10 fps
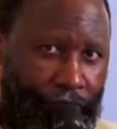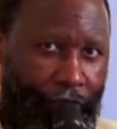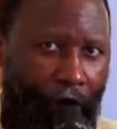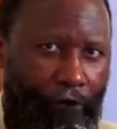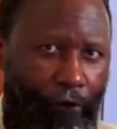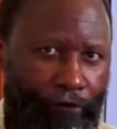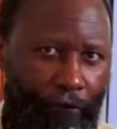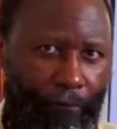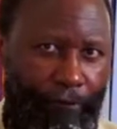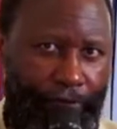John was
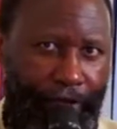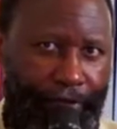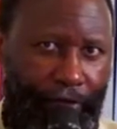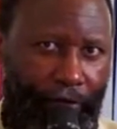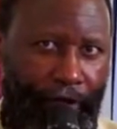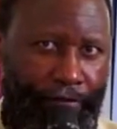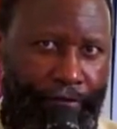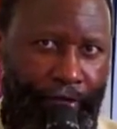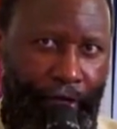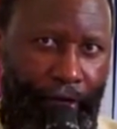representing
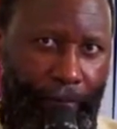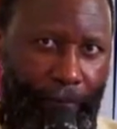Christ here.